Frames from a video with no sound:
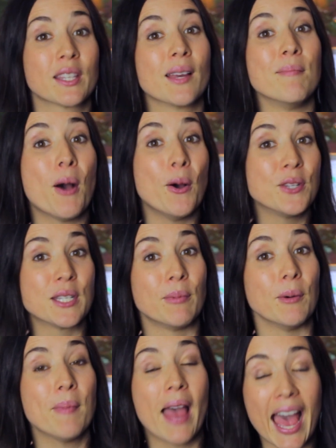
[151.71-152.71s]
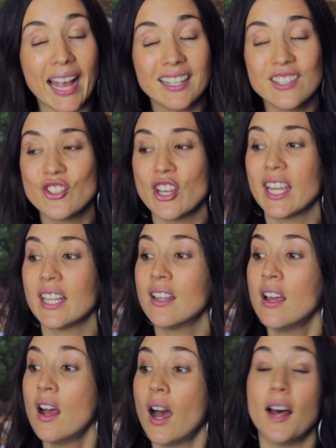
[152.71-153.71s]
with compostable
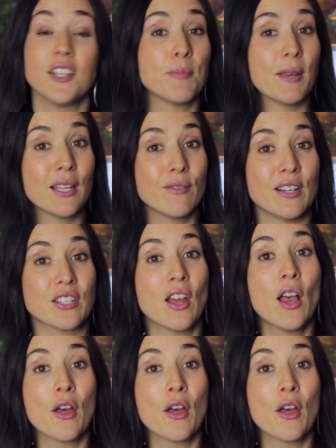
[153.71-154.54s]
packaging. Speaking of which,